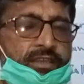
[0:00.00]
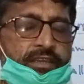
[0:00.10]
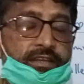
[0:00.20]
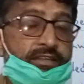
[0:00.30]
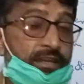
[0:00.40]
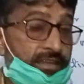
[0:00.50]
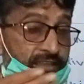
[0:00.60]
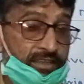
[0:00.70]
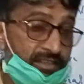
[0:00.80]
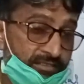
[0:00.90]
And
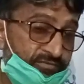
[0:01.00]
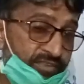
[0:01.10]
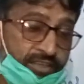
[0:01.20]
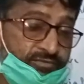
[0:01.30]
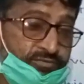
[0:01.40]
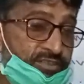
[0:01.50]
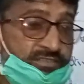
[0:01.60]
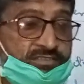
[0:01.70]
again, when we